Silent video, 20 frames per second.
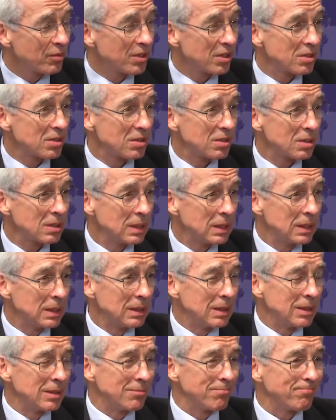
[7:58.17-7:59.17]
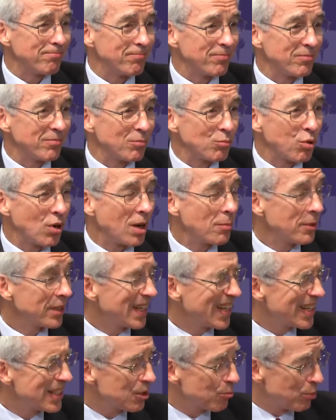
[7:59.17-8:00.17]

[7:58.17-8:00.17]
this propaganda